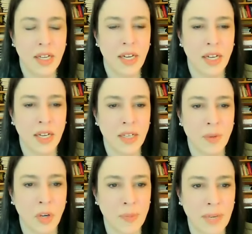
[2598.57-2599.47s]

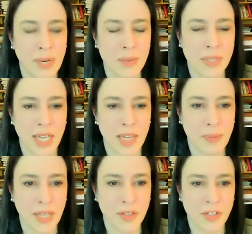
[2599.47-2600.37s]
Or my website,
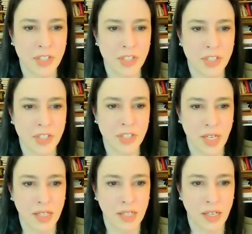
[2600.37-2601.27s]

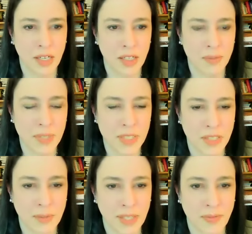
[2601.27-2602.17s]
bethtraverso.com, is a good
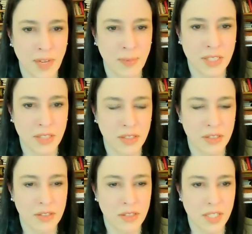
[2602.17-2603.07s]
way to find me too.
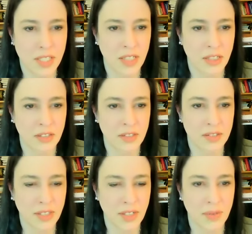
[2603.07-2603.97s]
So
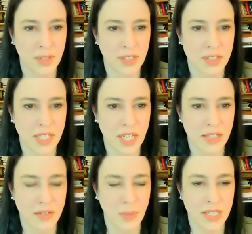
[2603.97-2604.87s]
either one of those
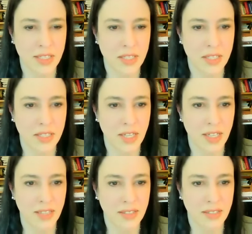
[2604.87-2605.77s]
ways is
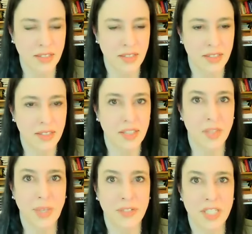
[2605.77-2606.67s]
a good
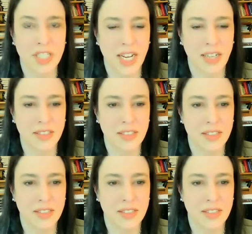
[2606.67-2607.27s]
way to reach out.